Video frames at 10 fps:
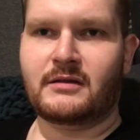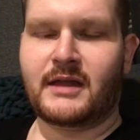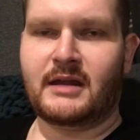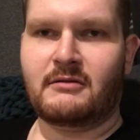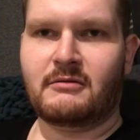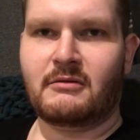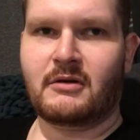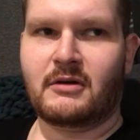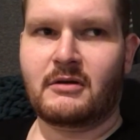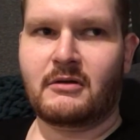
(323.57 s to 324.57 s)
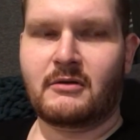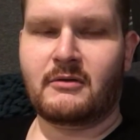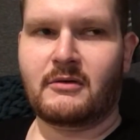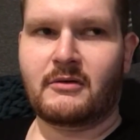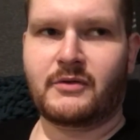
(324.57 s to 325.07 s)
Then
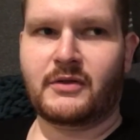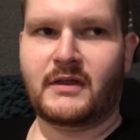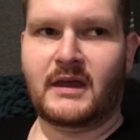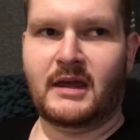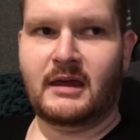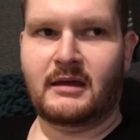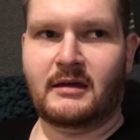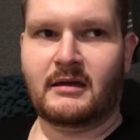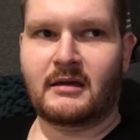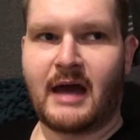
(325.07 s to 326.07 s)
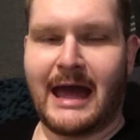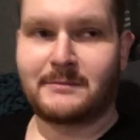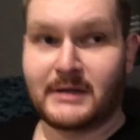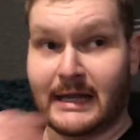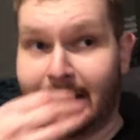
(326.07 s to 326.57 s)
the
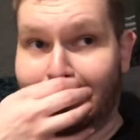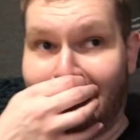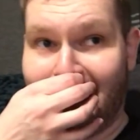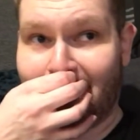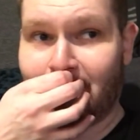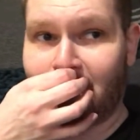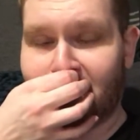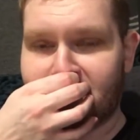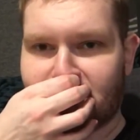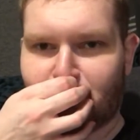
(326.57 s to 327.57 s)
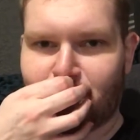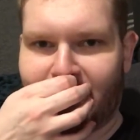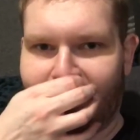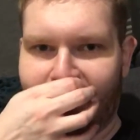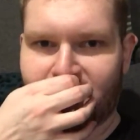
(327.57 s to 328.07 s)
admin lady came and saw
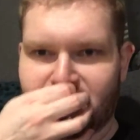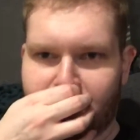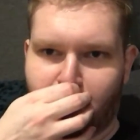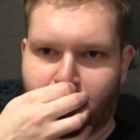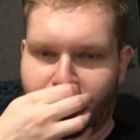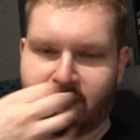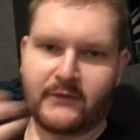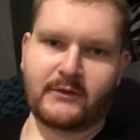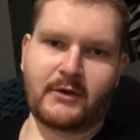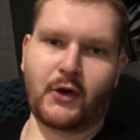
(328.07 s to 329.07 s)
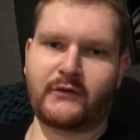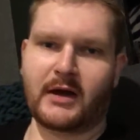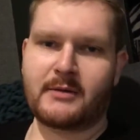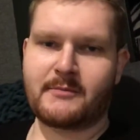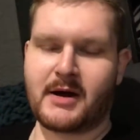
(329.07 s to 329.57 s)
me, and she brought
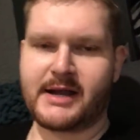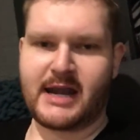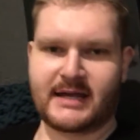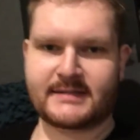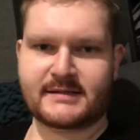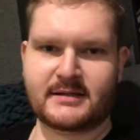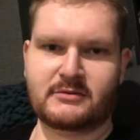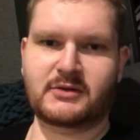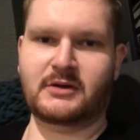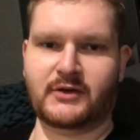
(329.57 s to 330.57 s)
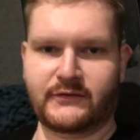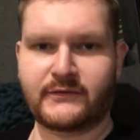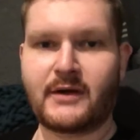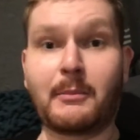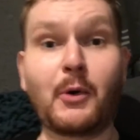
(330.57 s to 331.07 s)
over my next lot
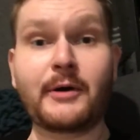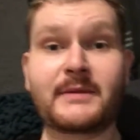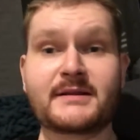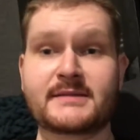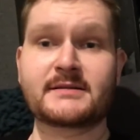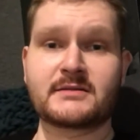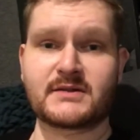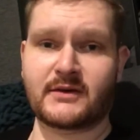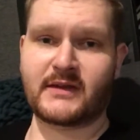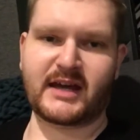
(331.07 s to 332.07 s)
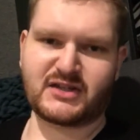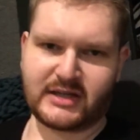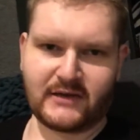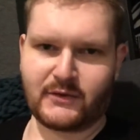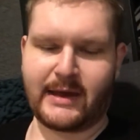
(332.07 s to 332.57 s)
of appointments. So they
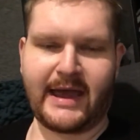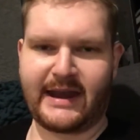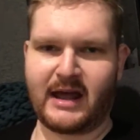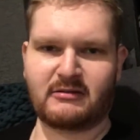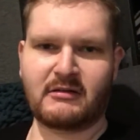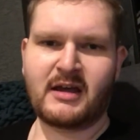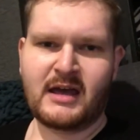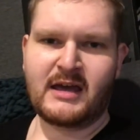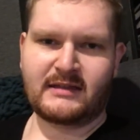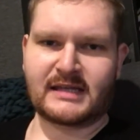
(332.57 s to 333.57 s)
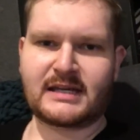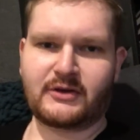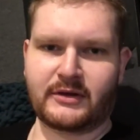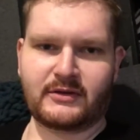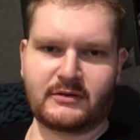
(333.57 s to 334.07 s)
actually give you a handout and they
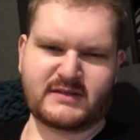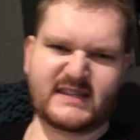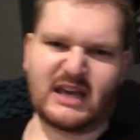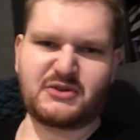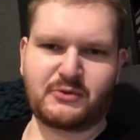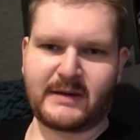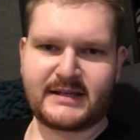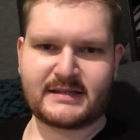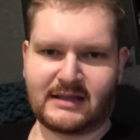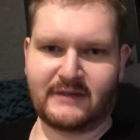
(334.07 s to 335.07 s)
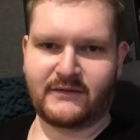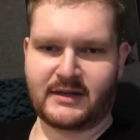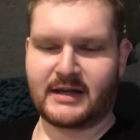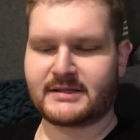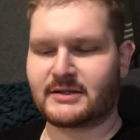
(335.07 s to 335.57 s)
tell you your schedule basically for
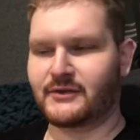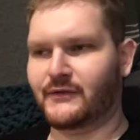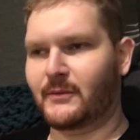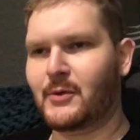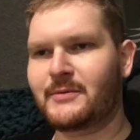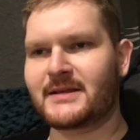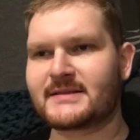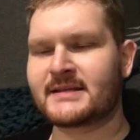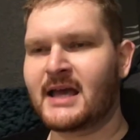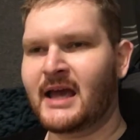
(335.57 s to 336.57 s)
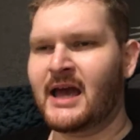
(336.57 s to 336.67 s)
your next lot of appointments.